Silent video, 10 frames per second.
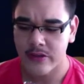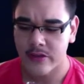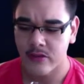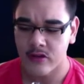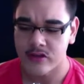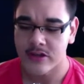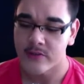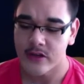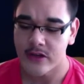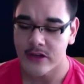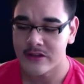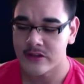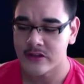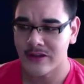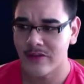the longevity
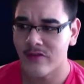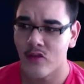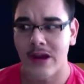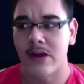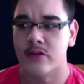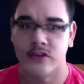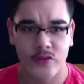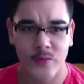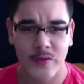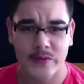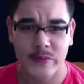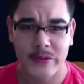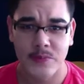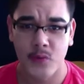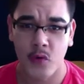is like 4 hours for most
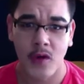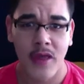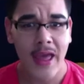people.